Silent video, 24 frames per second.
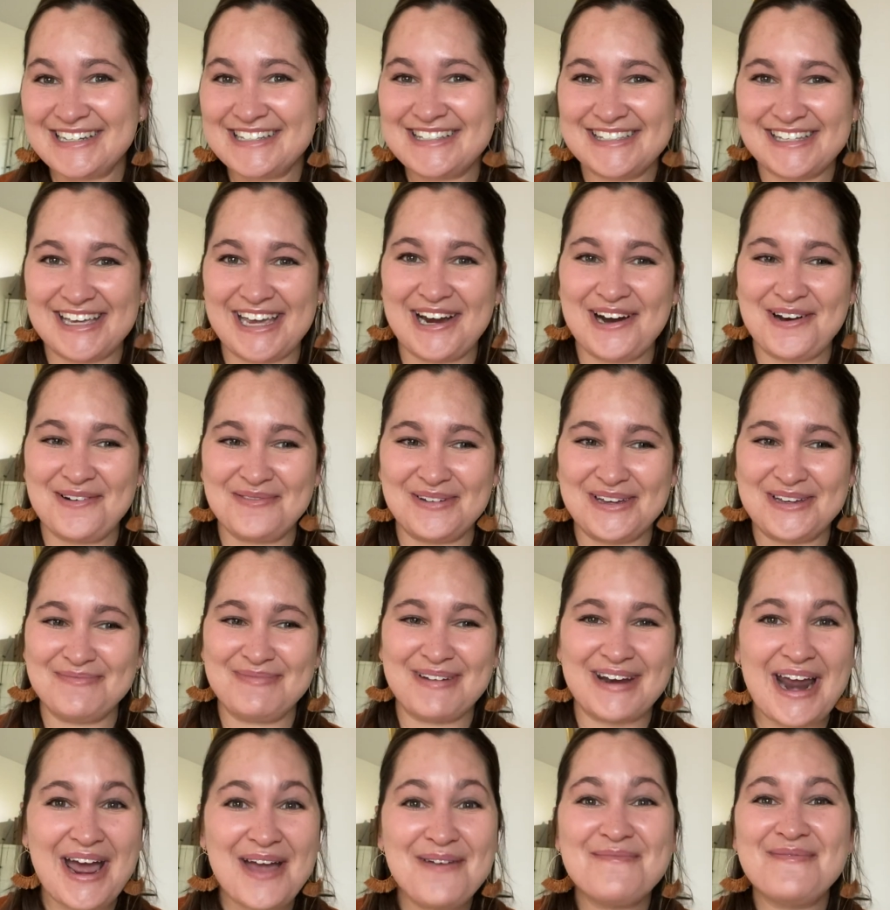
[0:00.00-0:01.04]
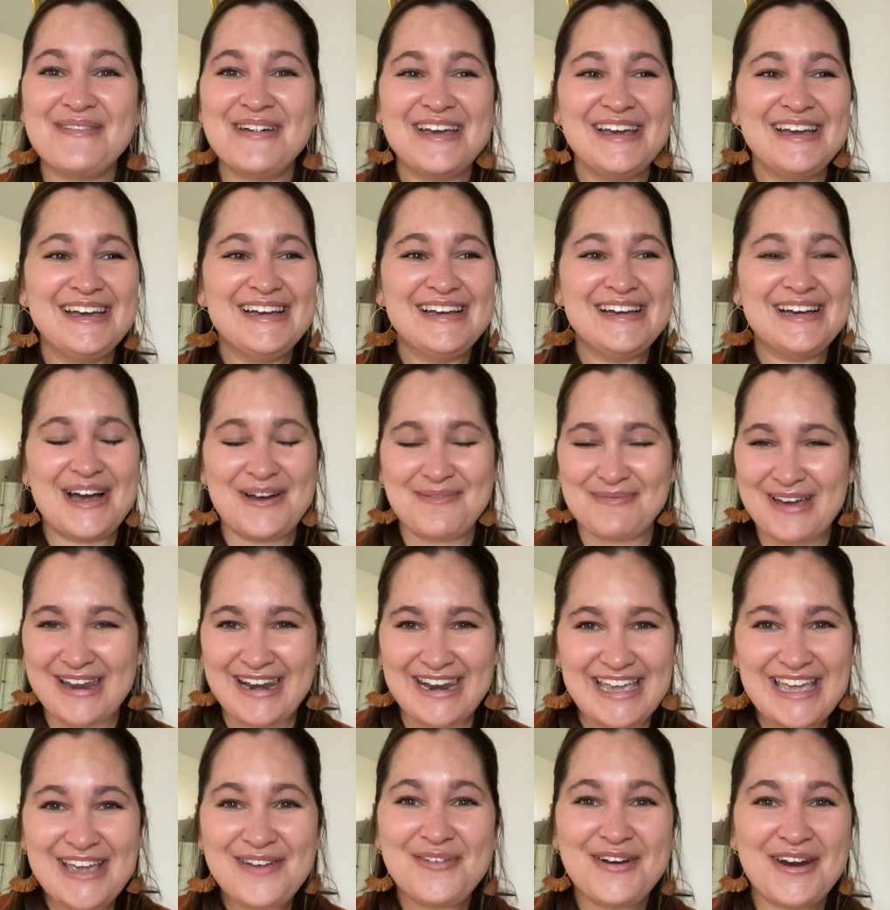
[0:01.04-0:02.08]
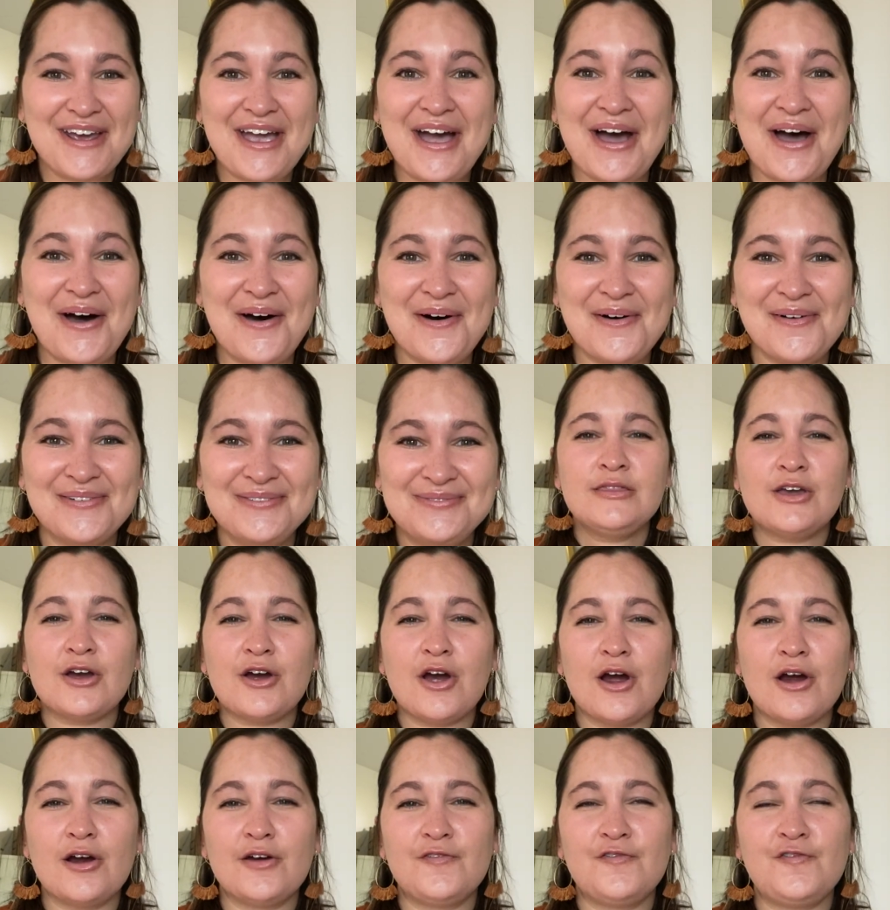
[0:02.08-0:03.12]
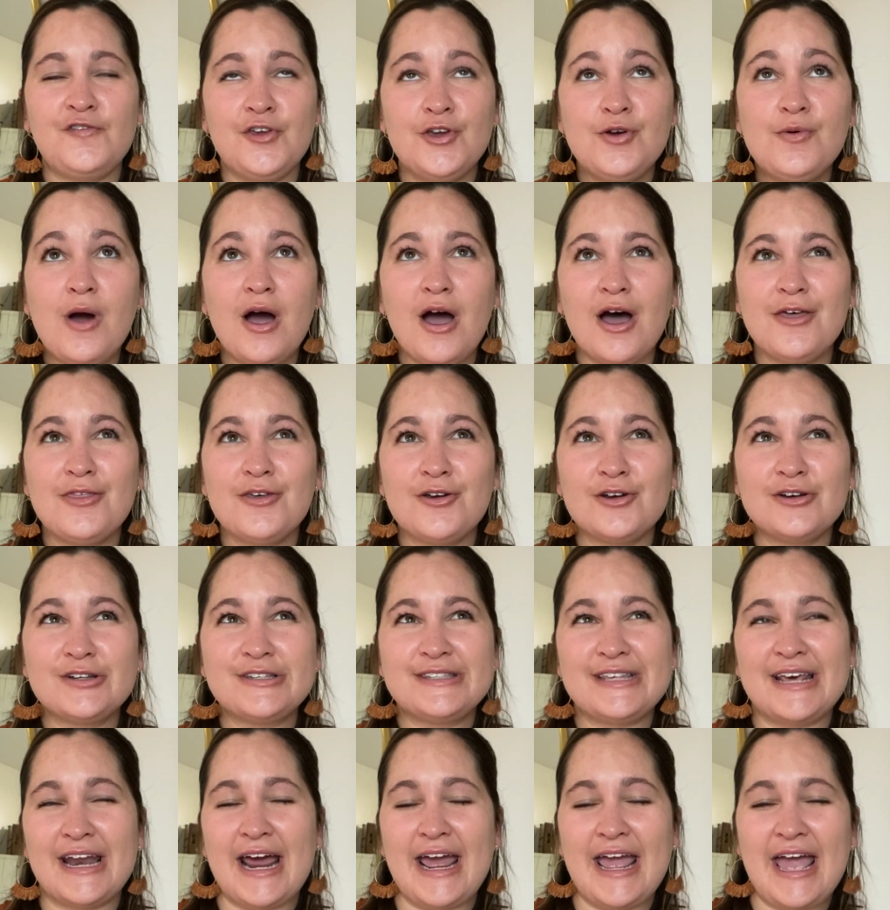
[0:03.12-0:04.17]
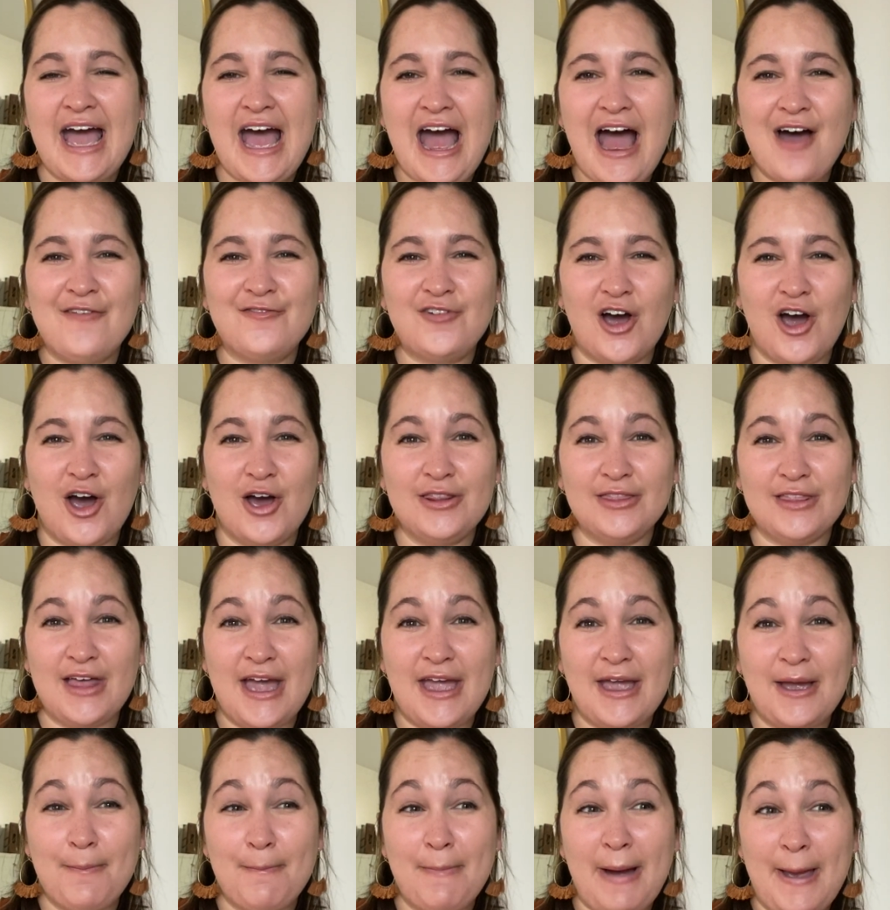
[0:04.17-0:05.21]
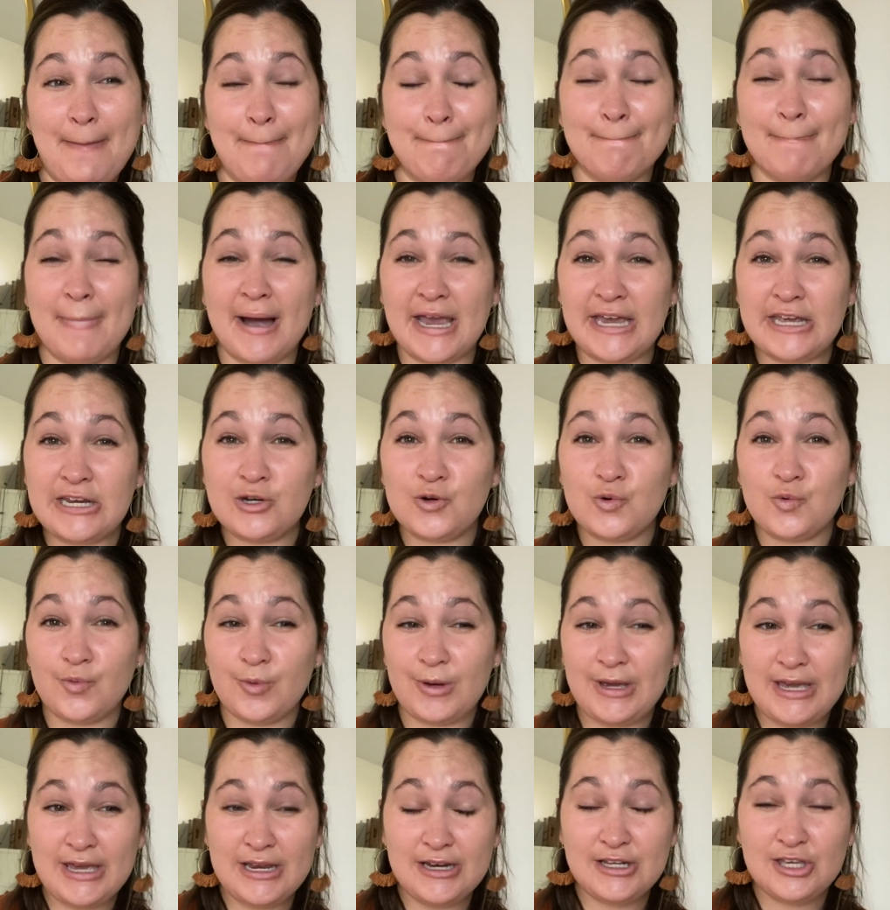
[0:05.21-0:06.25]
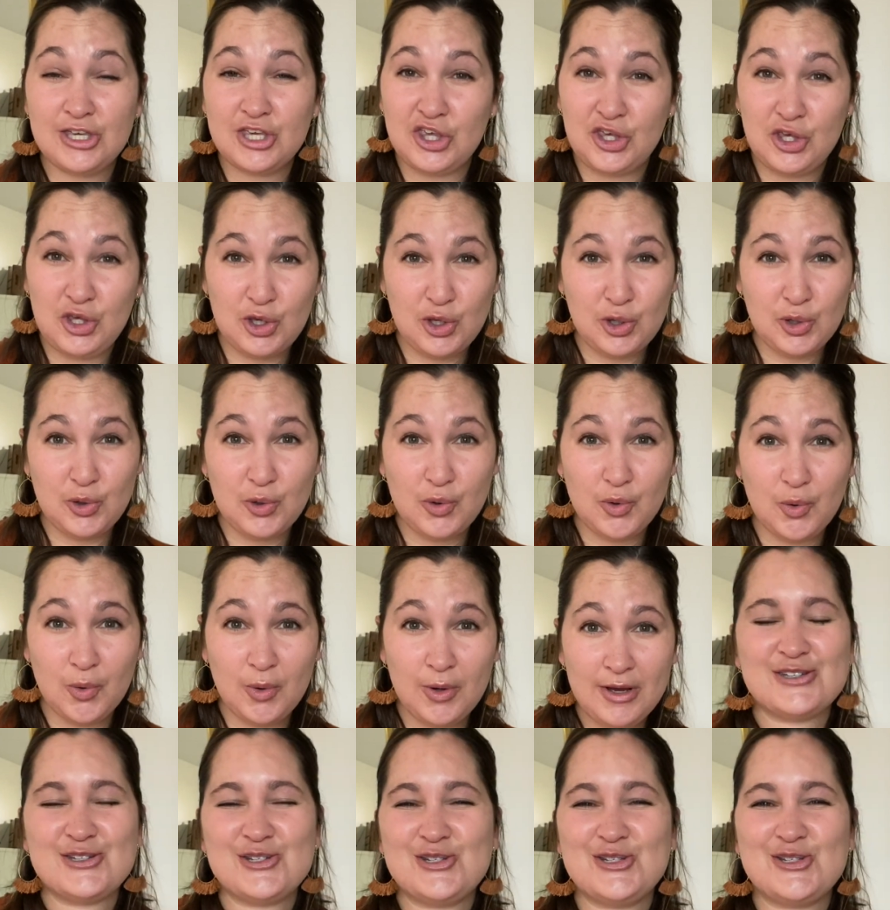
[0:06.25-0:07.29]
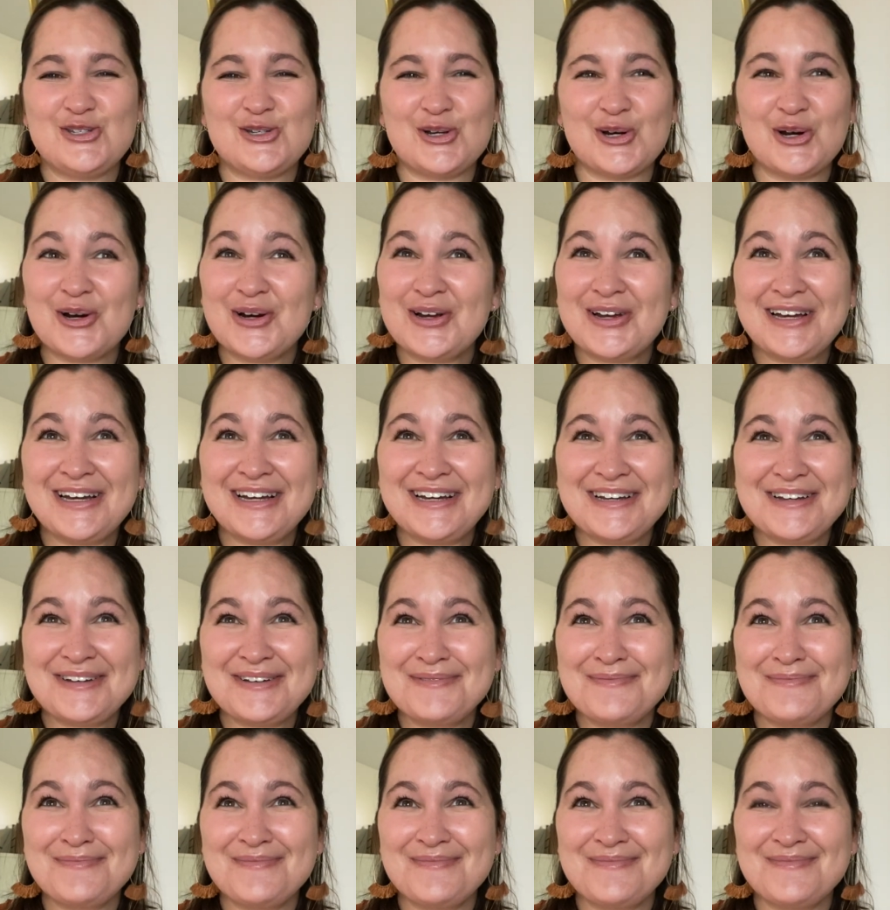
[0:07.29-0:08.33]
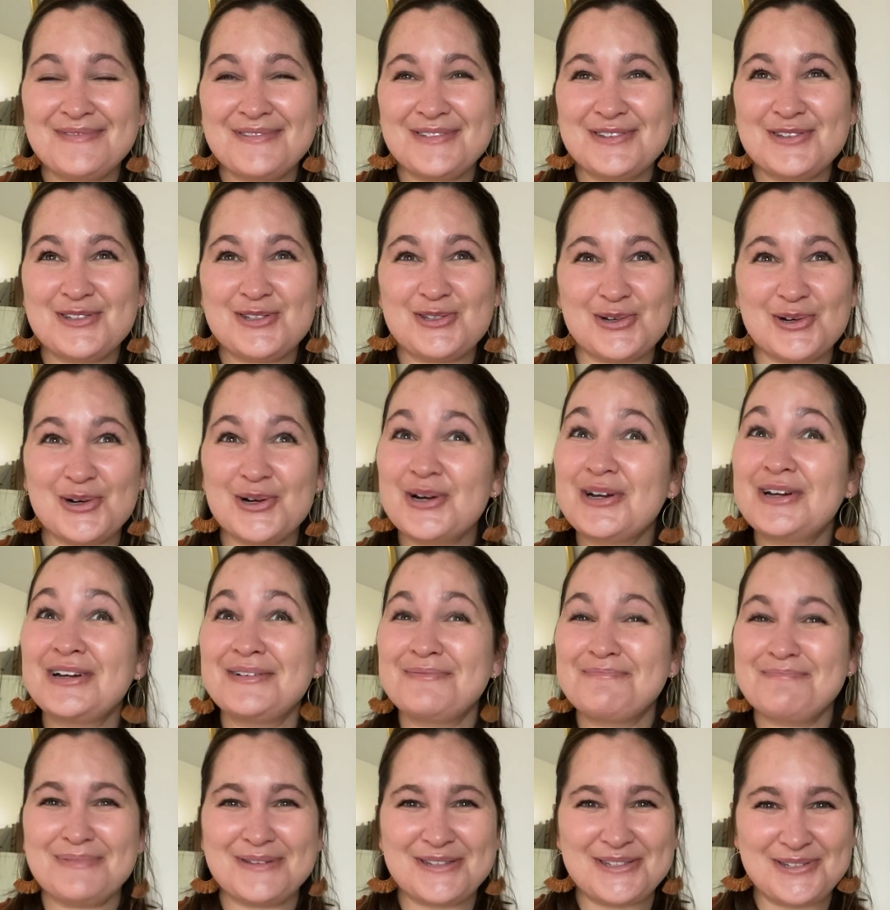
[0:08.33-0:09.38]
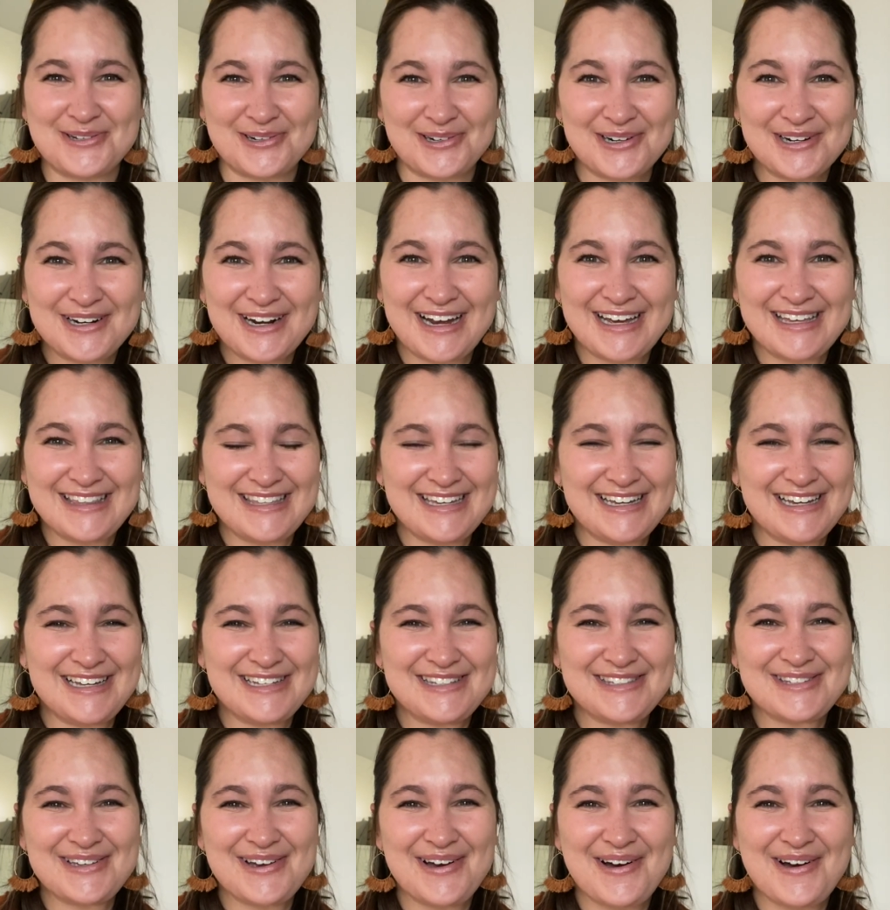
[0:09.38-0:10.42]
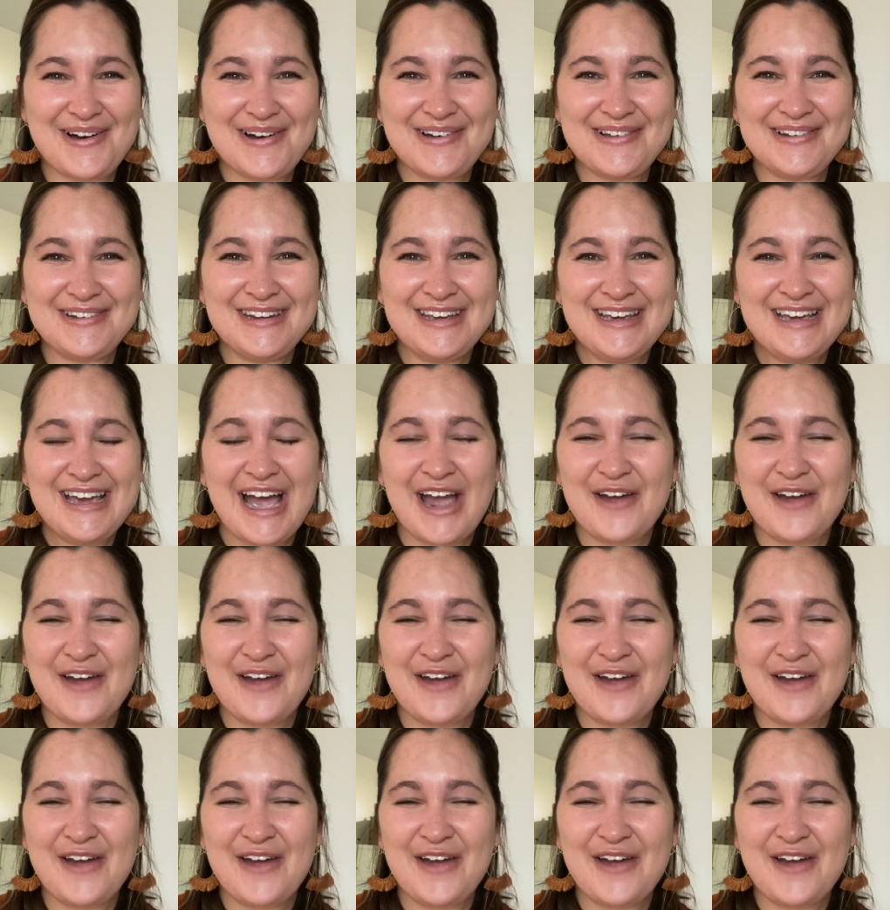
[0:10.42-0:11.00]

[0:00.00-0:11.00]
scare me, but I'm gonna give it a go. There are a few others that I have on like my might read queue. Cirque, Bezerk, I think it's called.